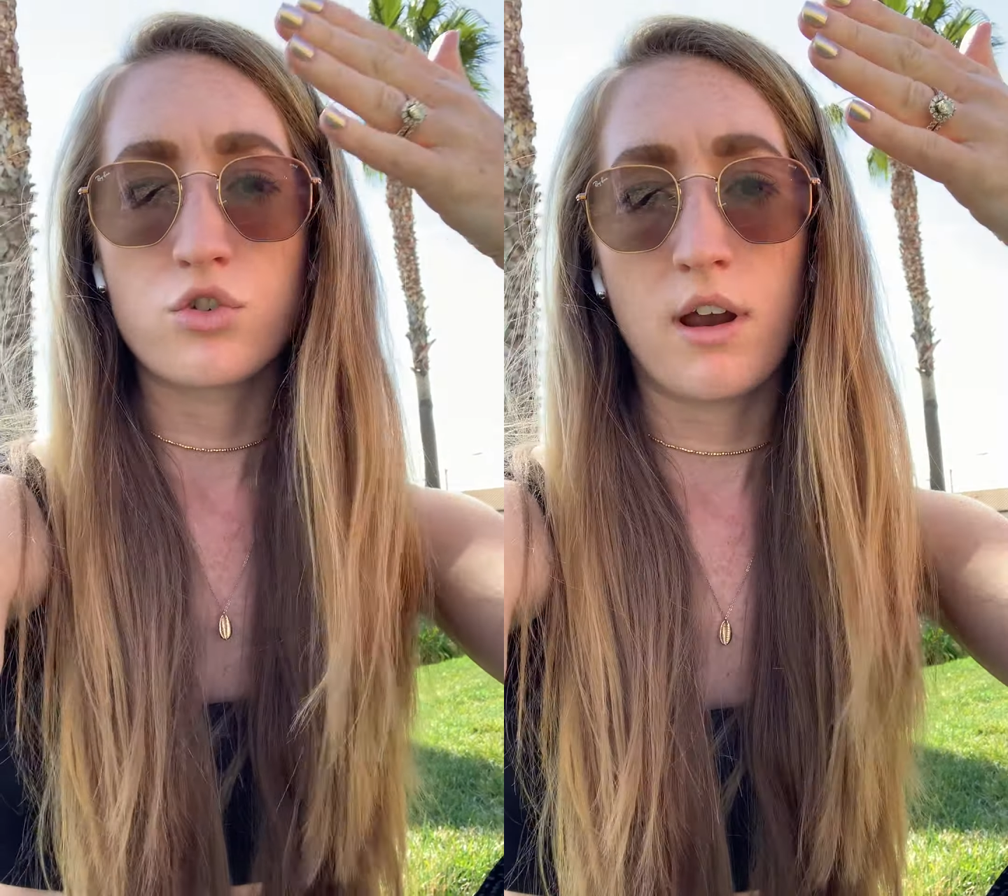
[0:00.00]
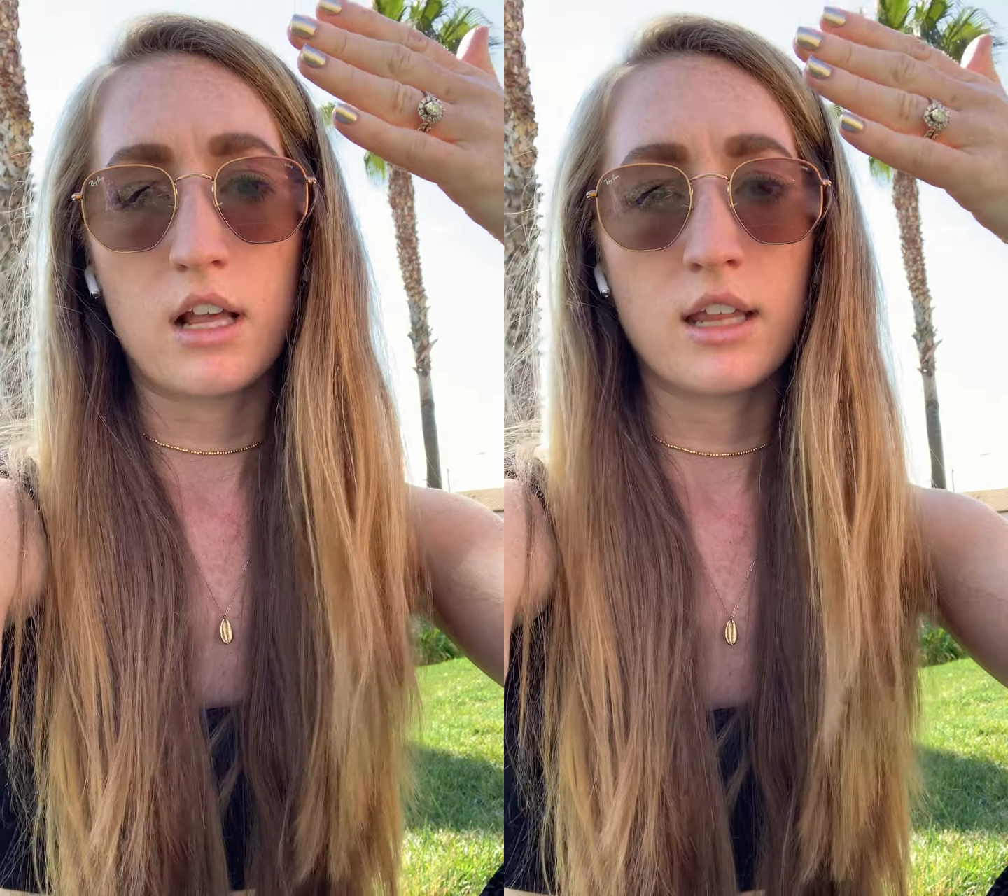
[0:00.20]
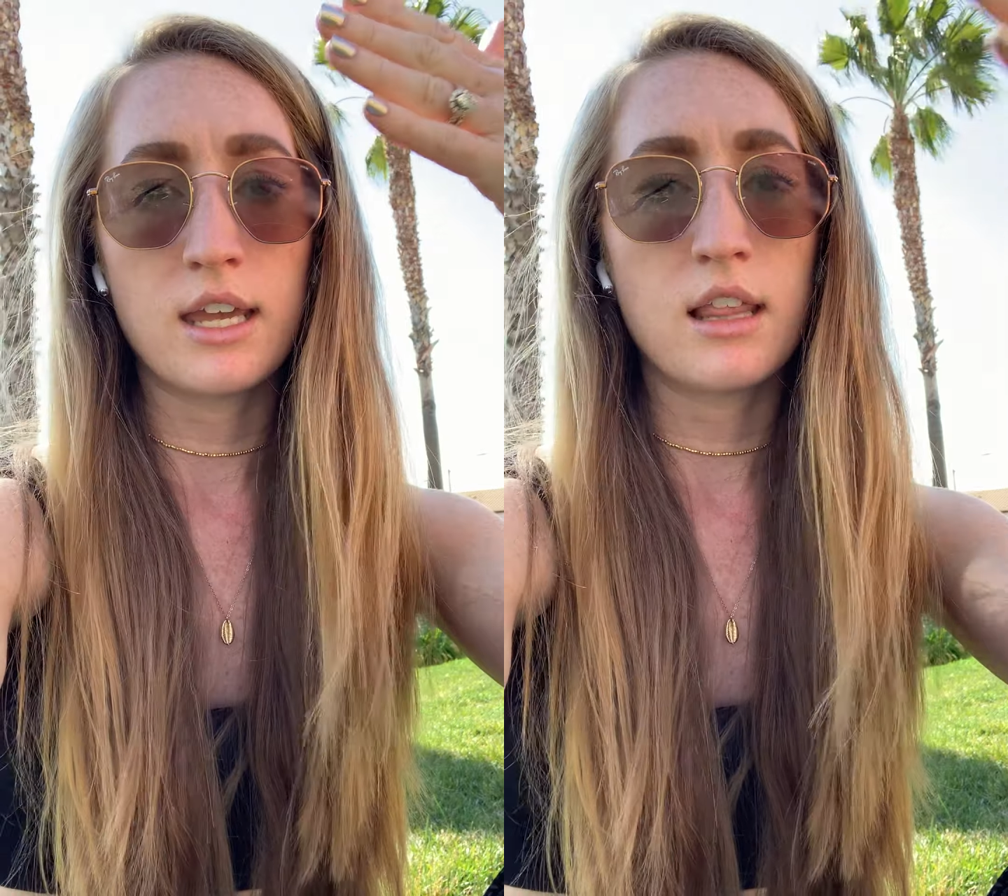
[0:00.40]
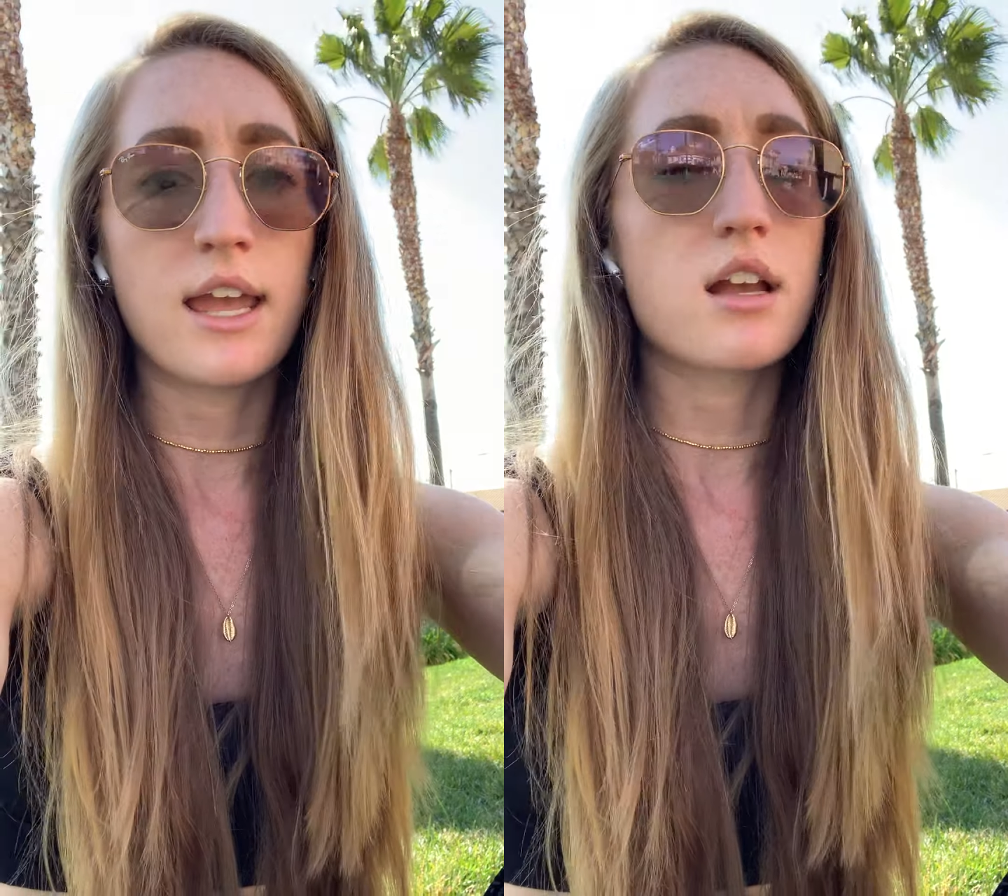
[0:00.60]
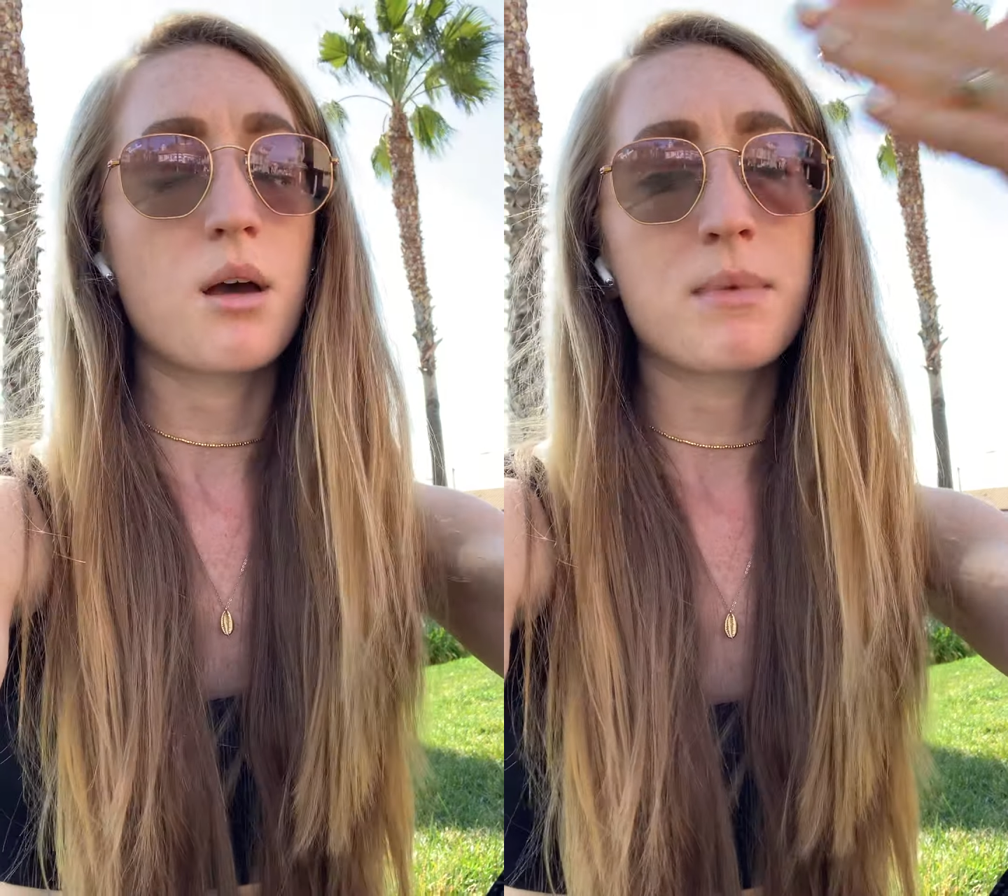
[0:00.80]
directly
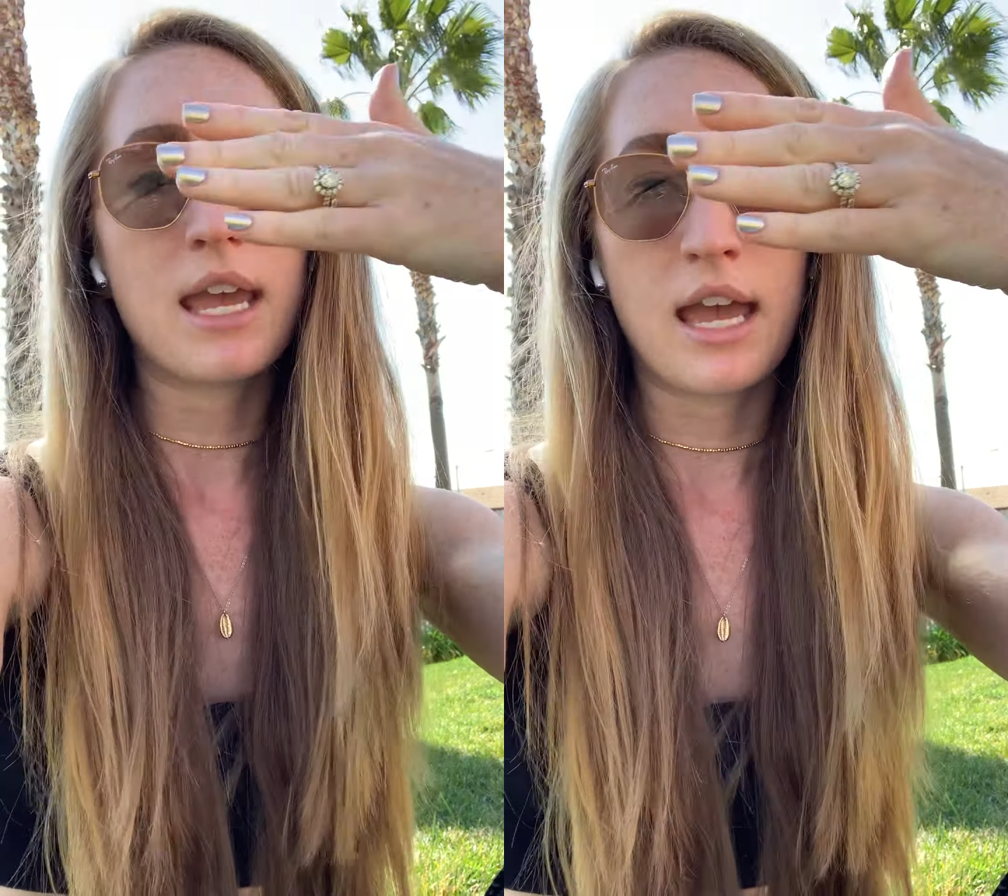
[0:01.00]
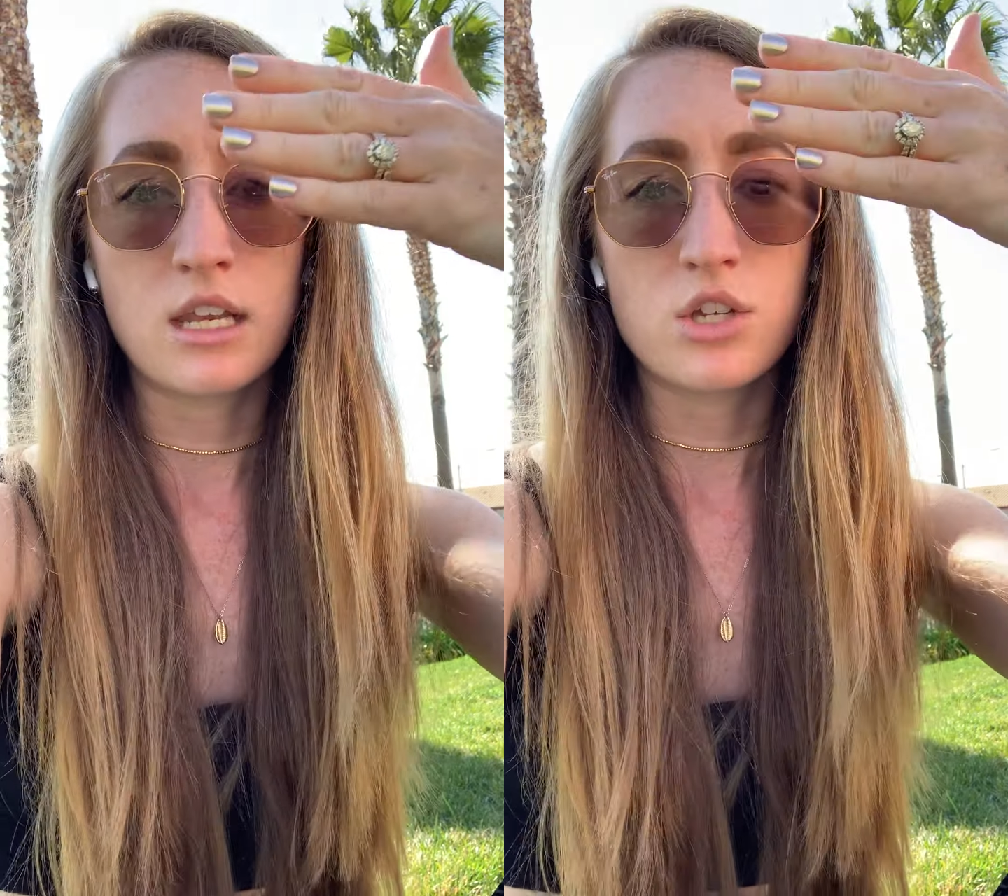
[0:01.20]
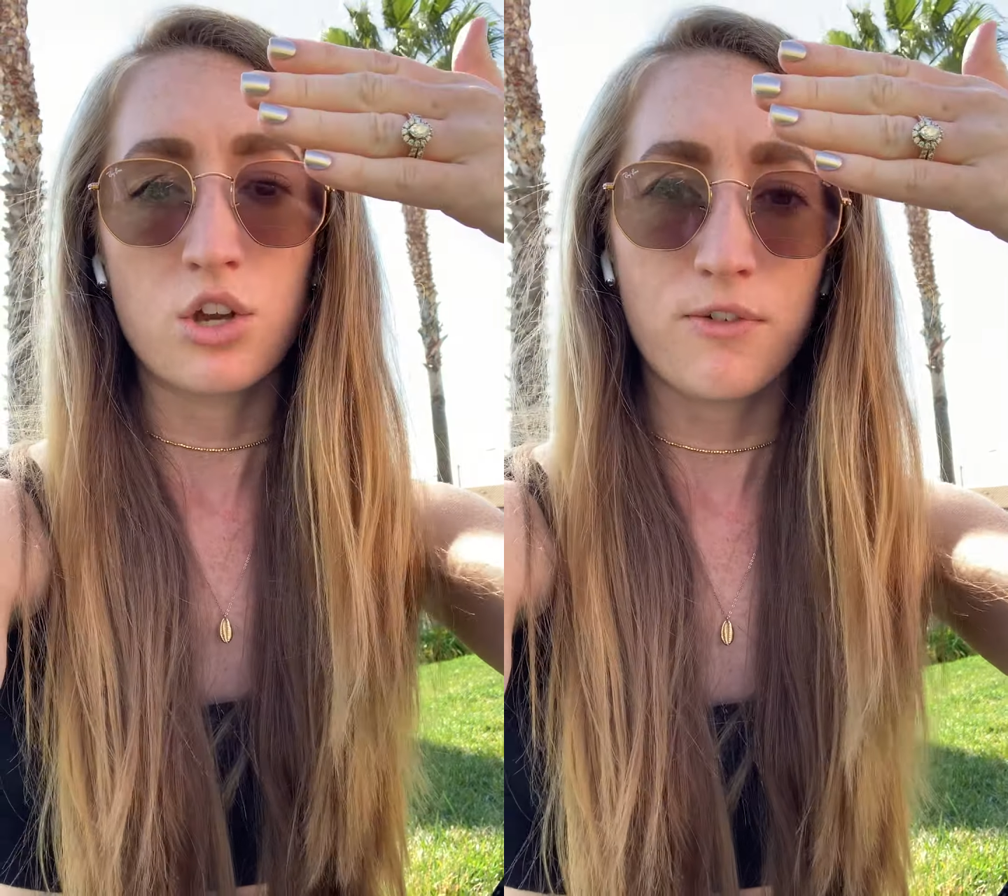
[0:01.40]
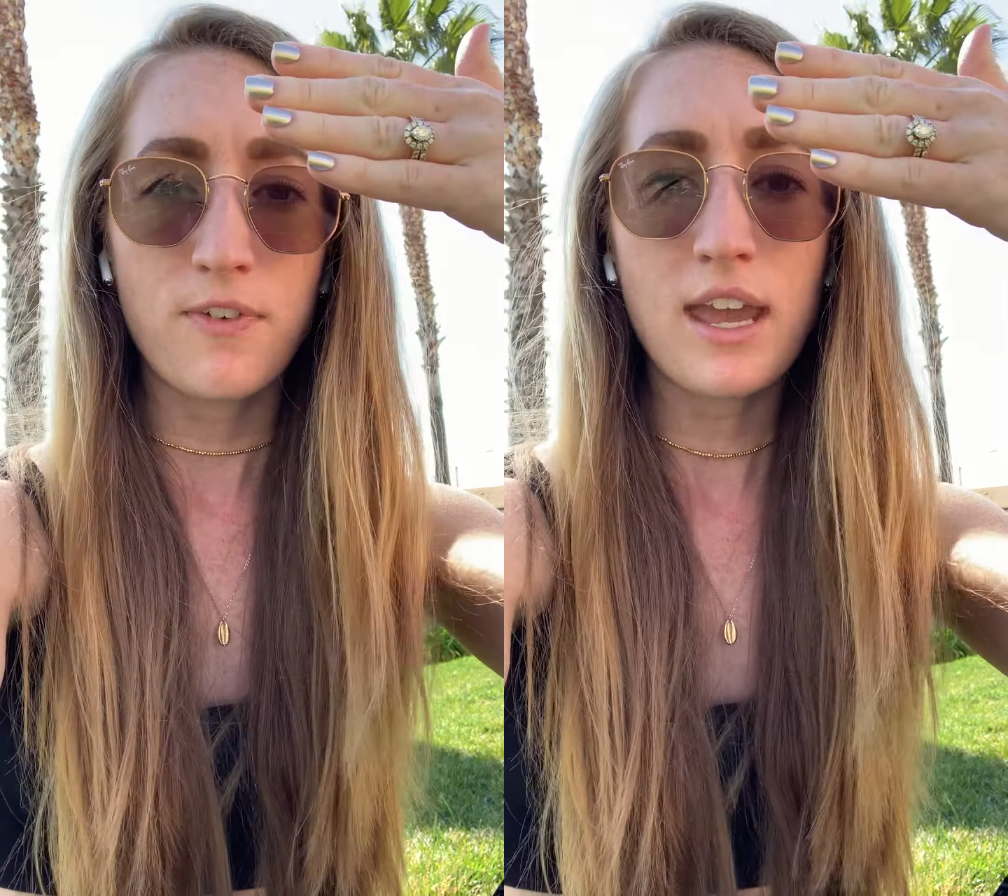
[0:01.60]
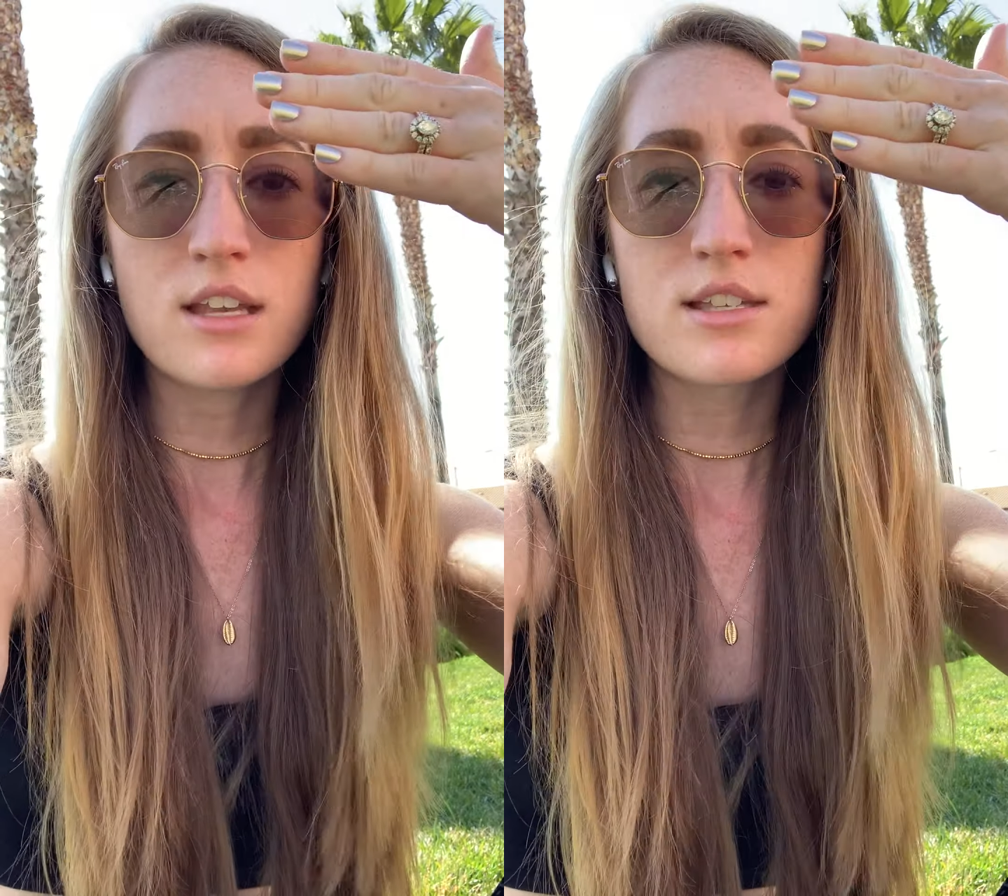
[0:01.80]
like coming into your
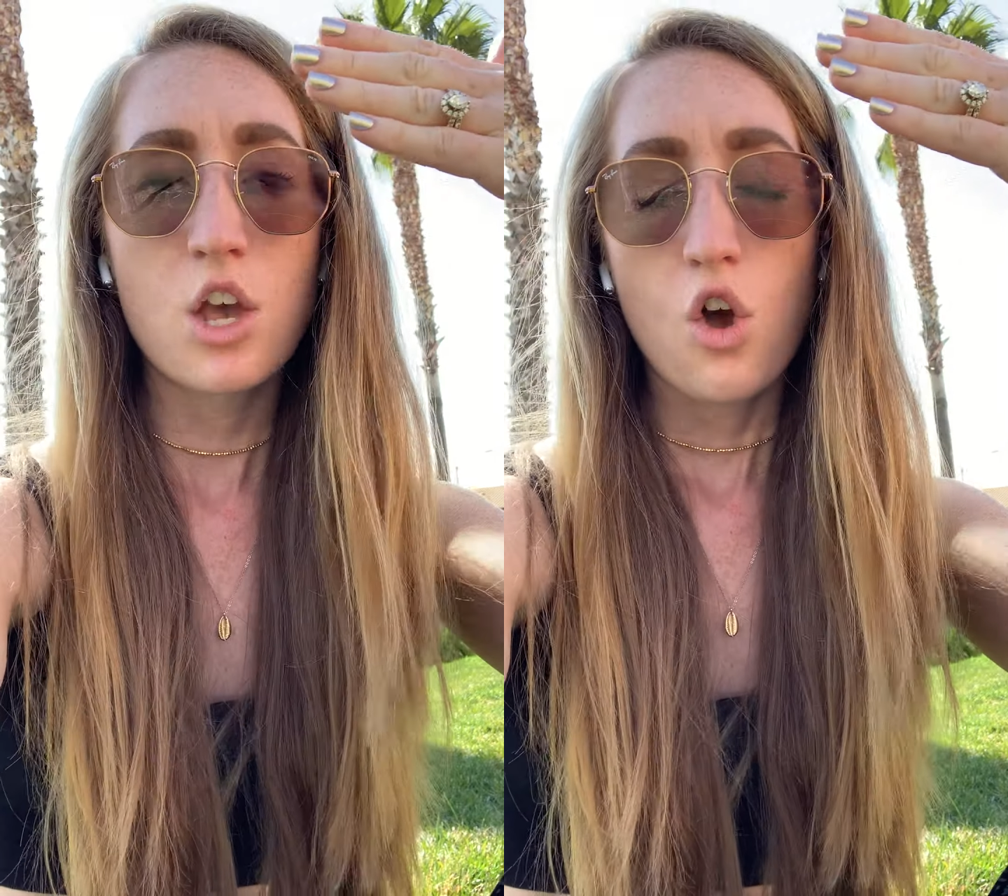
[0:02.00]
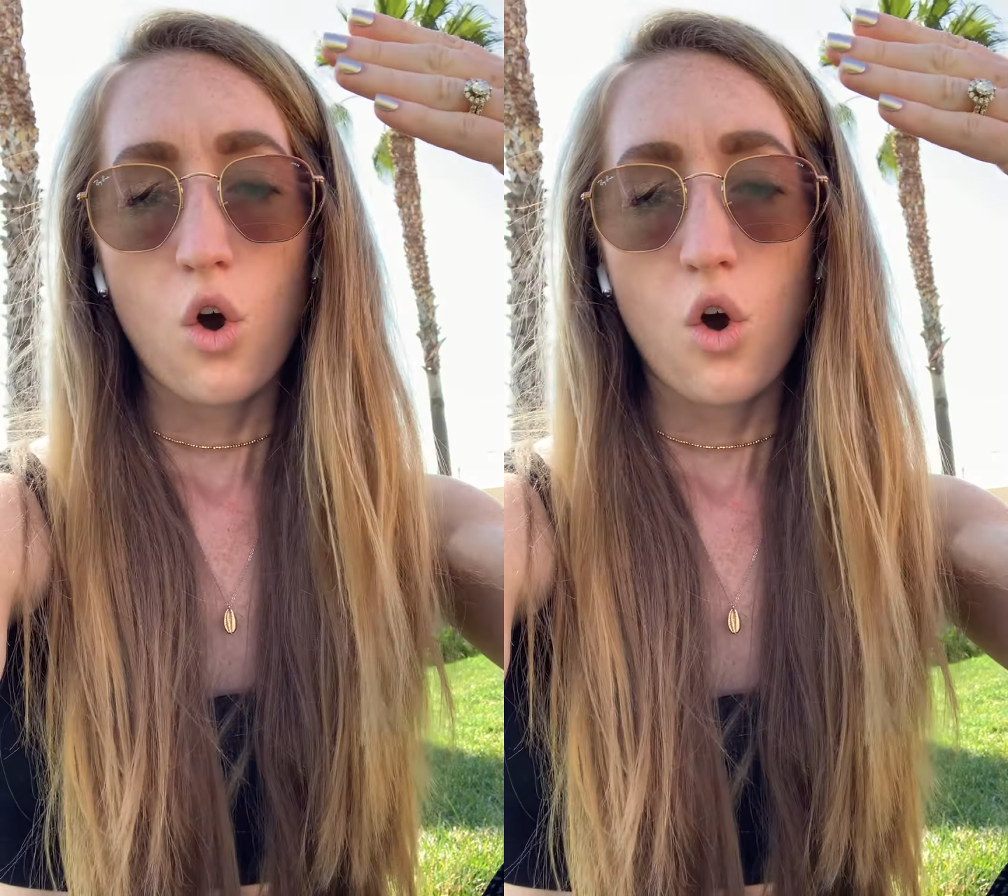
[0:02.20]
face,